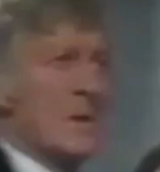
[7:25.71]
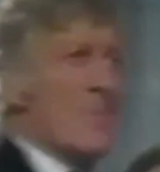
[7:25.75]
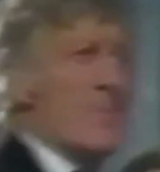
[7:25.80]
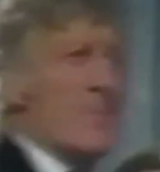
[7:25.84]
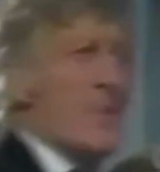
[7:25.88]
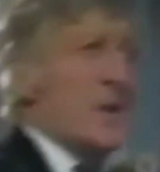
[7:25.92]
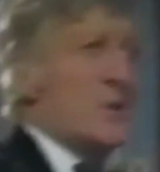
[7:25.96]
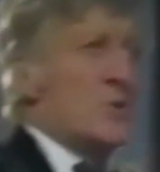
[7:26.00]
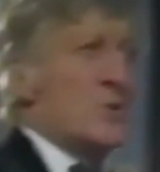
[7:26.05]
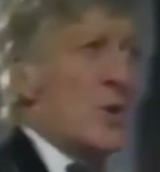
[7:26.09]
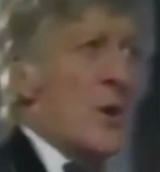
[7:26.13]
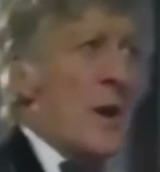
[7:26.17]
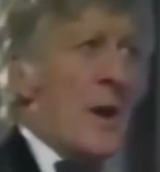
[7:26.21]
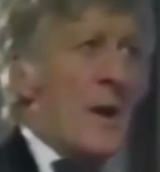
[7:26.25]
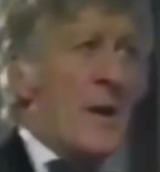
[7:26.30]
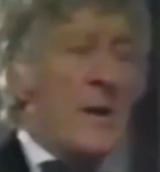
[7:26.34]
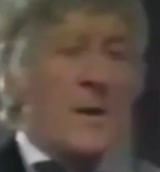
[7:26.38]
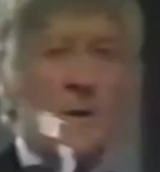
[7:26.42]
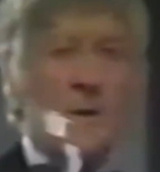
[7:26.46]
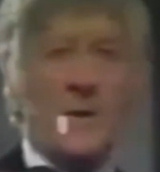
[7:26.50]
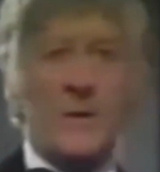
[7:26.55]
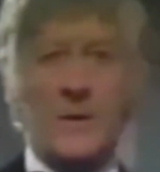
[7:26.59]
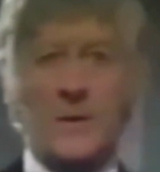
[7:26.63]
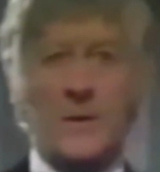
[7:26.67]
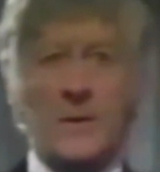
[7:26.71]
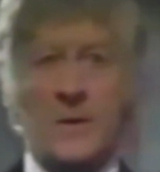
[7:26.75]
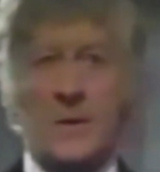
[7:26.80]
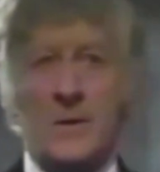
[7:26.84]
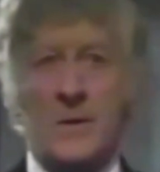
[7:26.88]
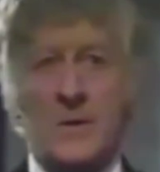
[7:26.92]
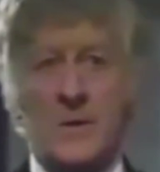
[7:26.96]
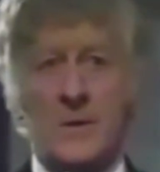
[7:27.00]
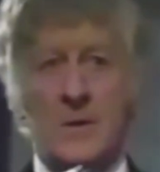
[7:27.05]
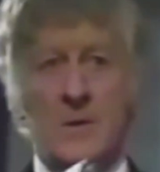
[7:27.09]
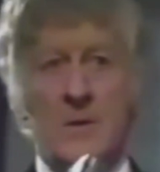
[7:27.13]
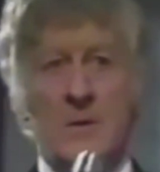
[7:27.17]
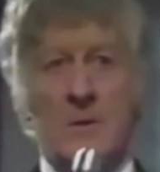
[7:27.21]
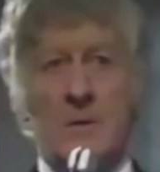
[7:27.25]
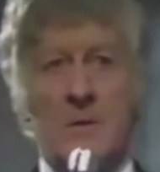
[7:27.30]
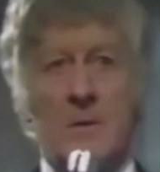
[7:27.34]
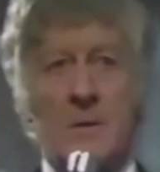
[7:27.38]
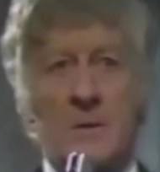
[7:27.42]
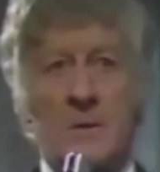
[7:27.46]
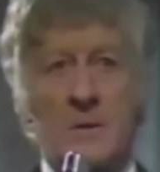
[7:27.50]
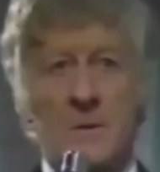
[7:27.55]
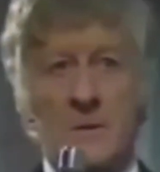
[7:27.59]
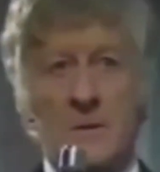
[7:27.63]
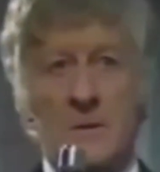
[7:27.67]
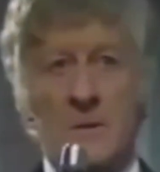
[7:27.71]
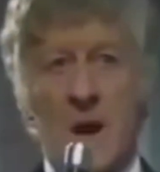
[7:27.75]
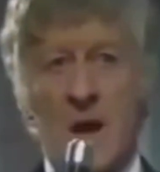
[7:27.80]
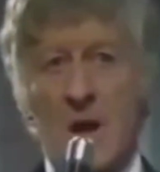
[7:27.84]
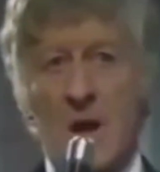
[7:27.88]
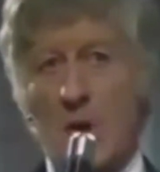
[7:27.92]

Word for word: The third Doctor, Jon Pertwee,